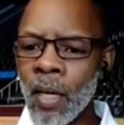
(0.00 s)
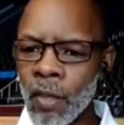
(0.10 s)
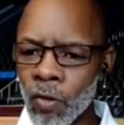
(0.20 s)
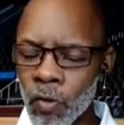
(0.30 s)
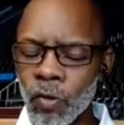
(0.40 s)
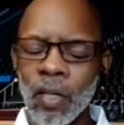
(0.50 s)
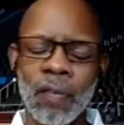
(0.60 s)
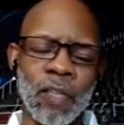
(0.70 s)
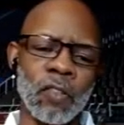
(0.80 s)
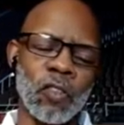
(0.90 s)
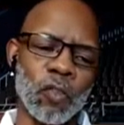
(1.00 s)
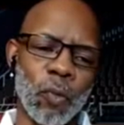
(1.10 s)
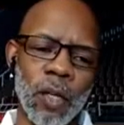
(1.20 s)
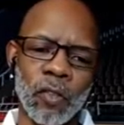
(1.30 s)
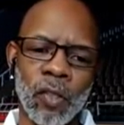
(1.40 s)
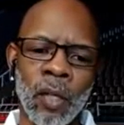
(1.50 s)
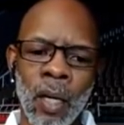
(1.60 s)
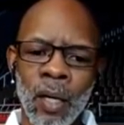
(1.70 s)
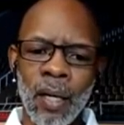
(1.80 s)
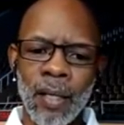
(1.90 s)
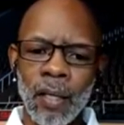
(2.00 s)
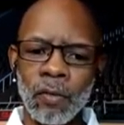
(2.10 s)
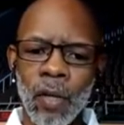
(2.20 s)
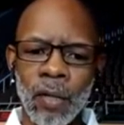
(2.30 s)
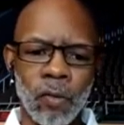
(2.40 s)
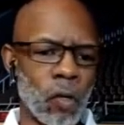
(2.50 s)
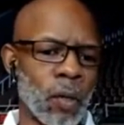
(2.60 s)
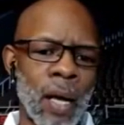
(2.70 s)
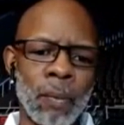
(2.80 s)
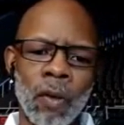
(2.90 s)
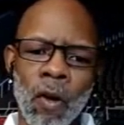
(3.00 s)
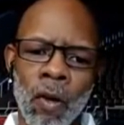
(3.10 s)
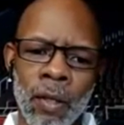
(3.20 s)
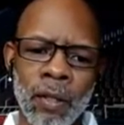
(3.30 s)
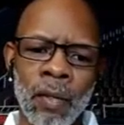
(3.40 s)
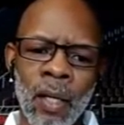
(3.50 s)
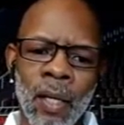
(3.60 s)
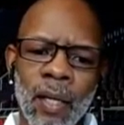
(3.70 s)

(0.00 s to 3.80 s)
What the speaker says: And so she left that situation. And then Joe came along and